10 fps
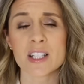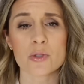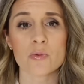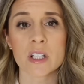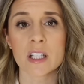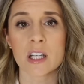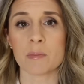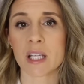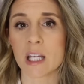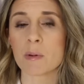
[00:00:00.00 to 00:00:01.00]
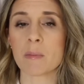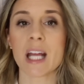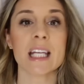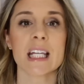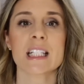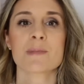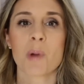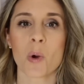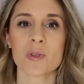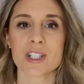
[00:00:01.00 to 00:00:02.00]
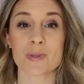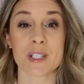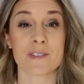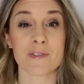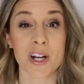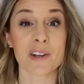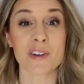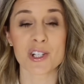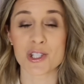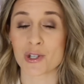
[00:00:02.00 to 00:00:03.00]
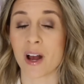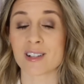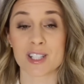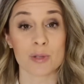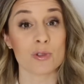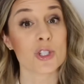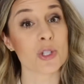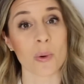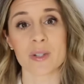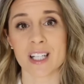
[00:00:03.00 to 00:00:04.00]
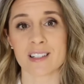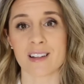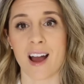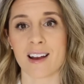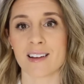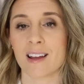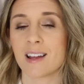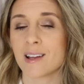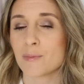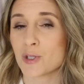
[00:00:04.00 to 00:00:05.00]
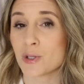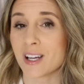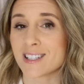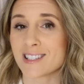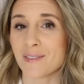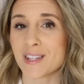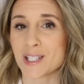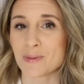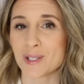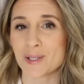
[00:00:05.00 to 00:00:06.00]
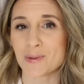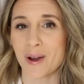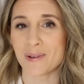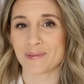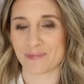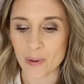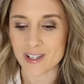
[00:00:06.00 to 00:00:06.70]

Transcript: It's really good, but keep in mind it is potent, so it's very, very strong, so you don't need a lot, but you guys love this one as well.